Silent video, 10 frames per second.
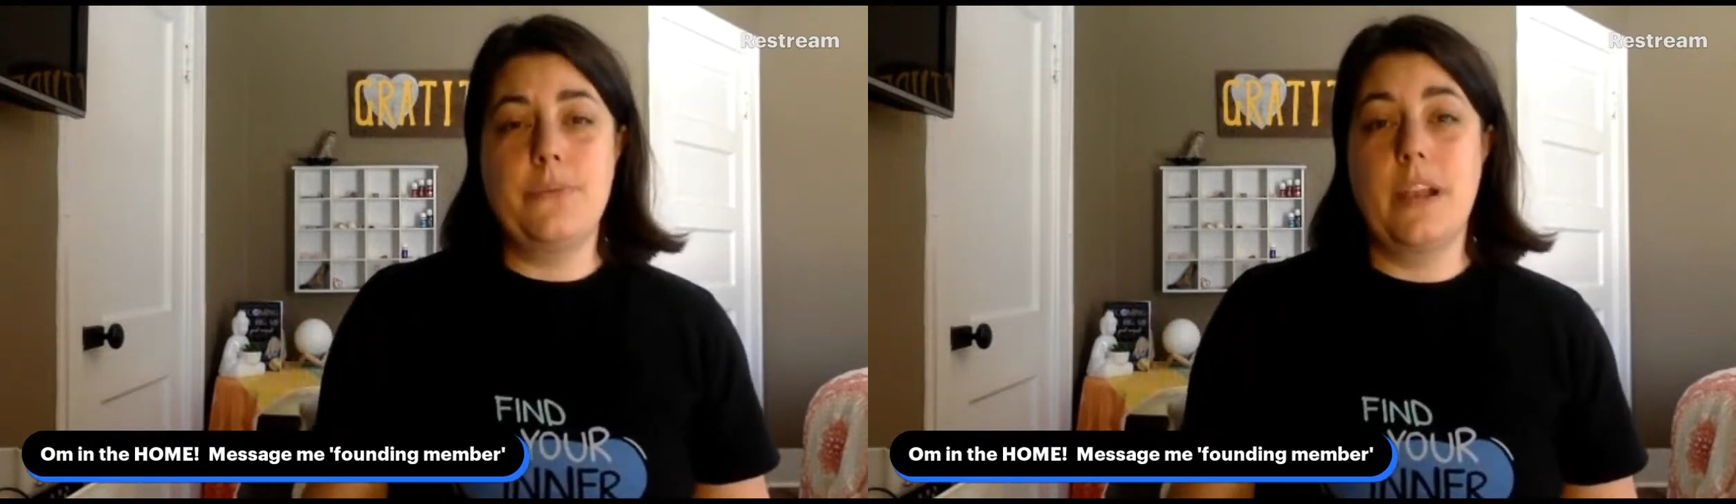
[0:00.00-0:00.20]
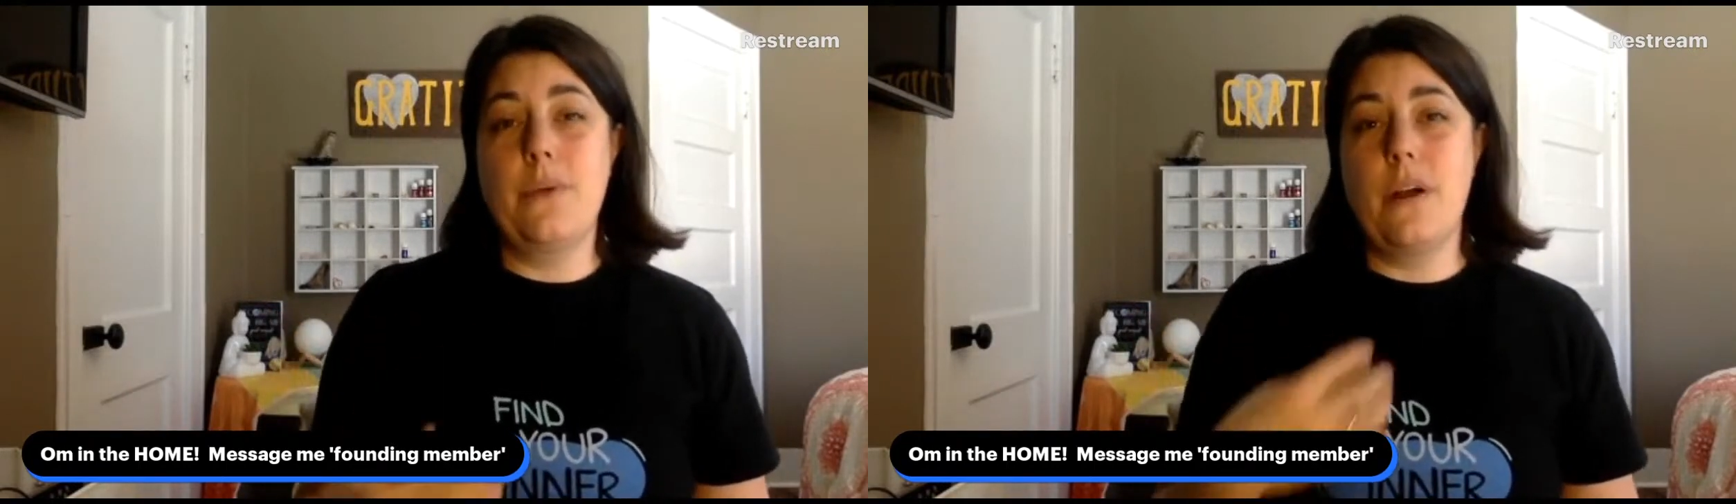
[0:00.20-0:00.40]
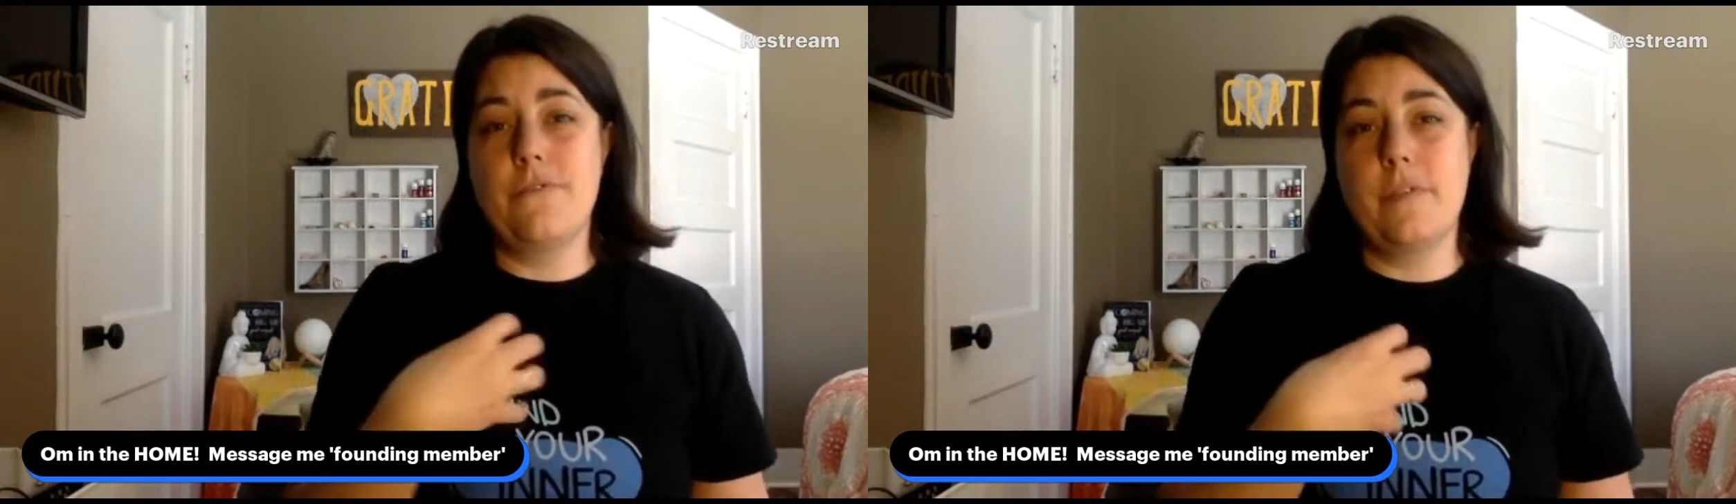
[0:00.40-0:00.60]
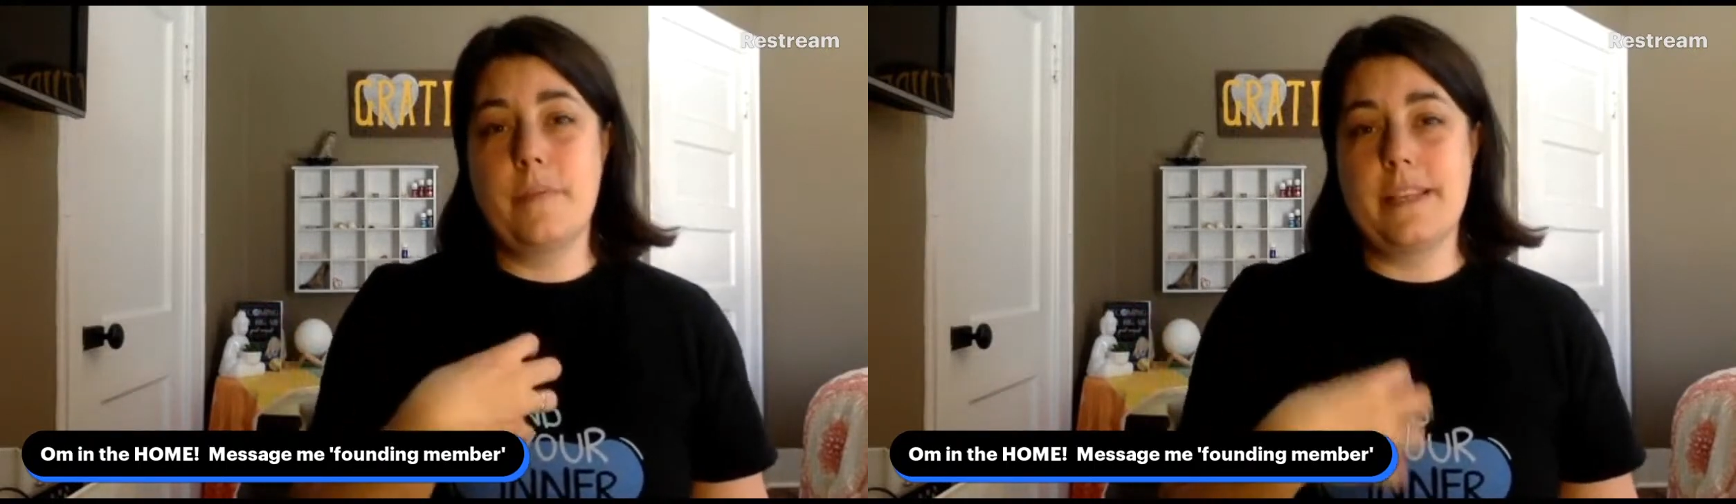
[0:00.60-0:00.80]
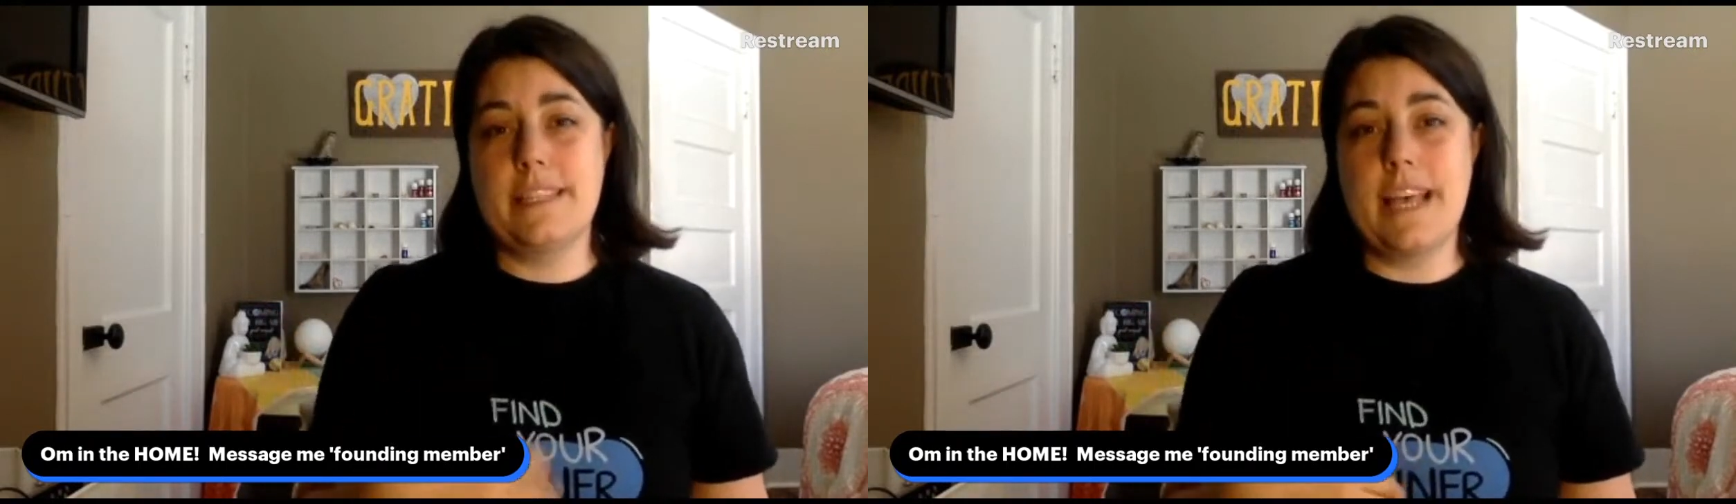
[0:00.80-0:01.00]
what I want for
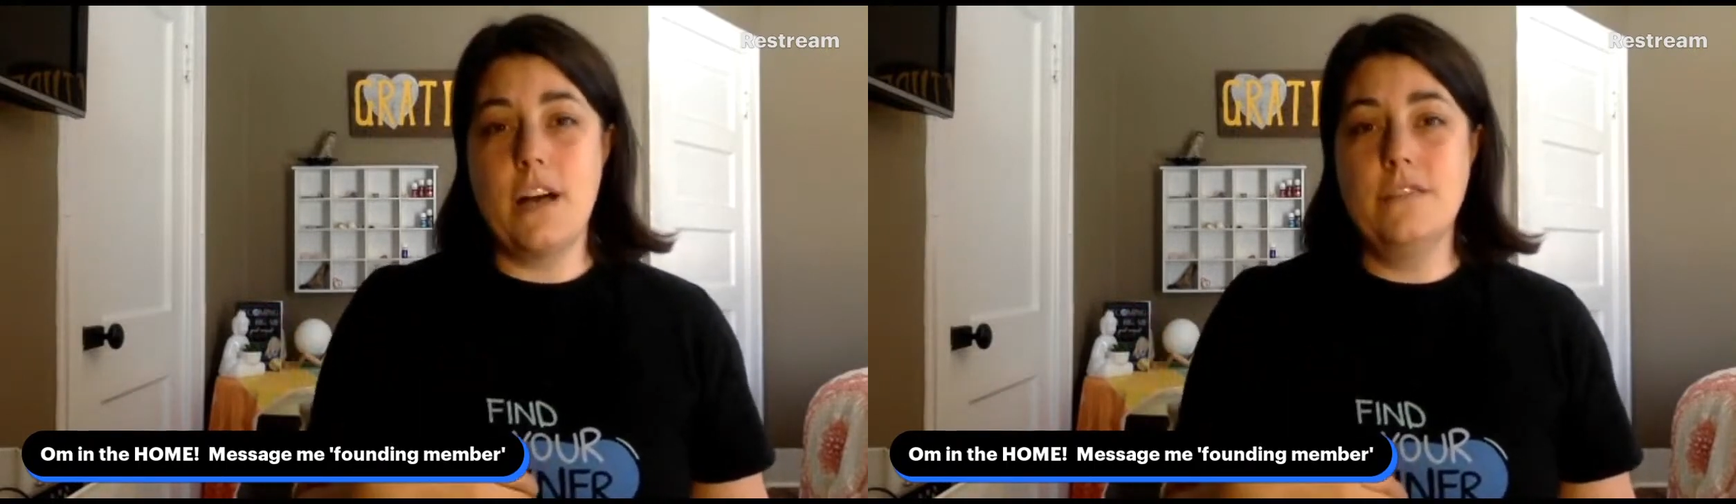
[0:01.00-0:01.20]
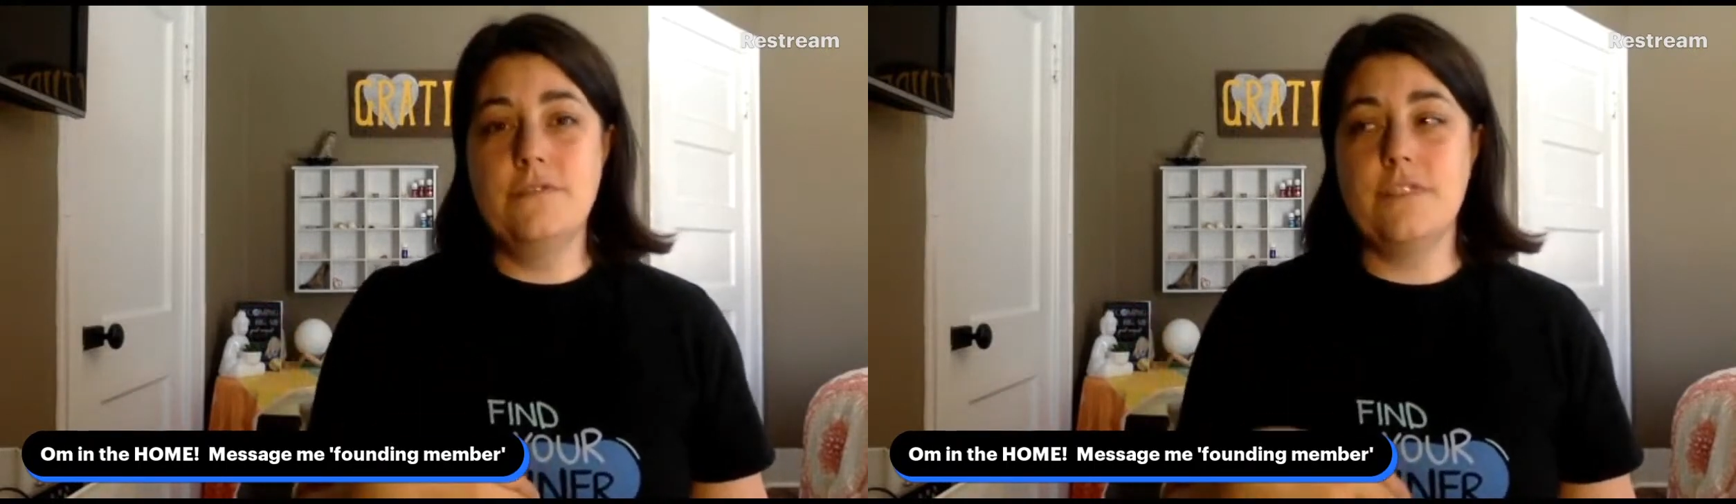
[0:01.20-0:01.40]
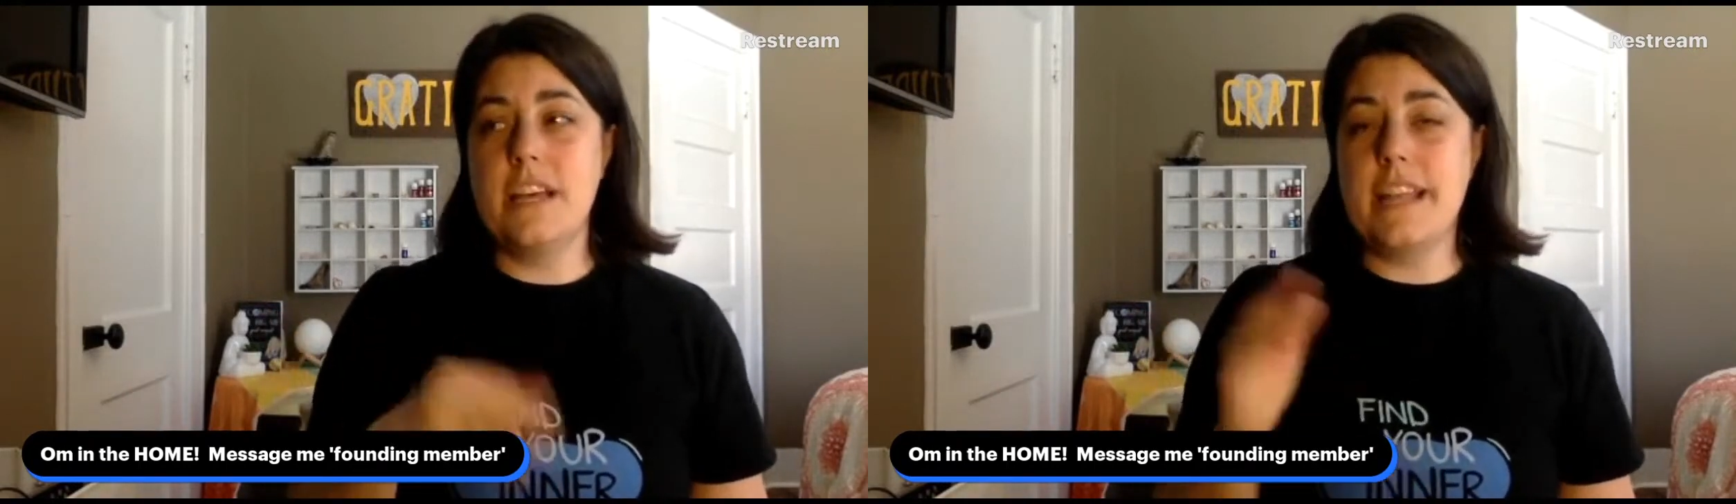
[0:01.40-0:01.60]
myself,